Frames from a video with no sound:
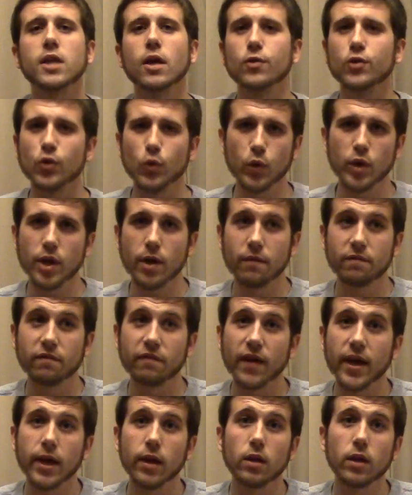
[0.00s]
I'll do the
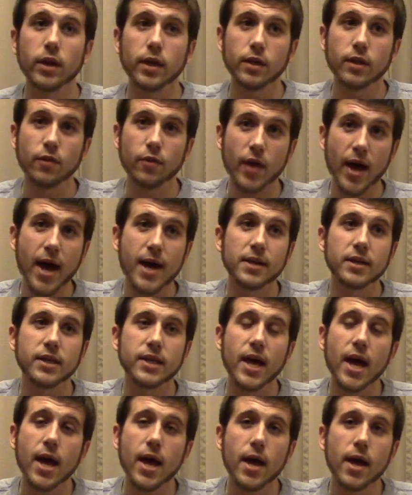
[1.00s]
unveiling that
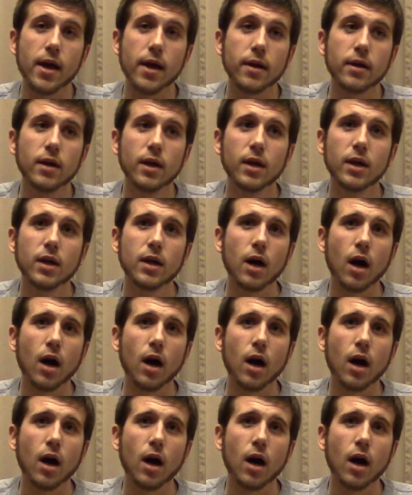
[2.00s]
day.